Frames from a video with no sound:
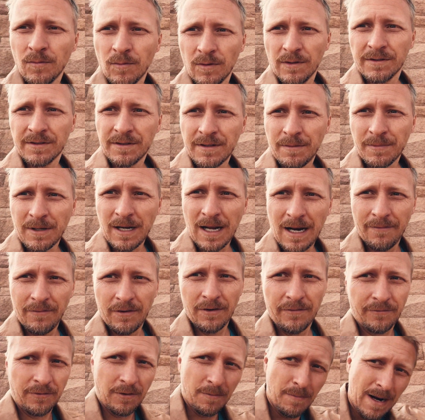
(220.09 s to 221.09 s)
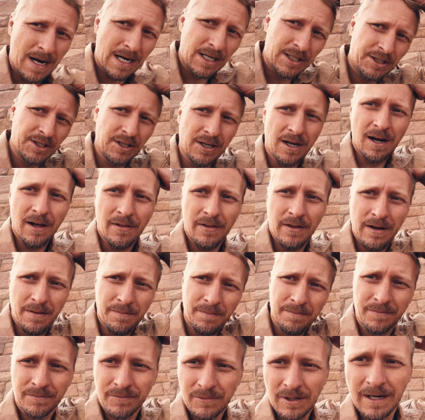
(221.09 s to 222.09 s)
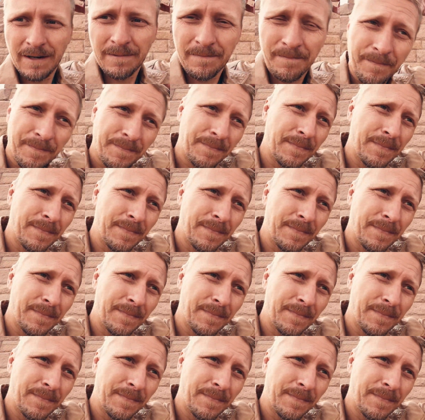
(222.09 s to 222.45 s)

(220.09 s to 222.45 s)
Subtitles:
with some kind of information on them, right?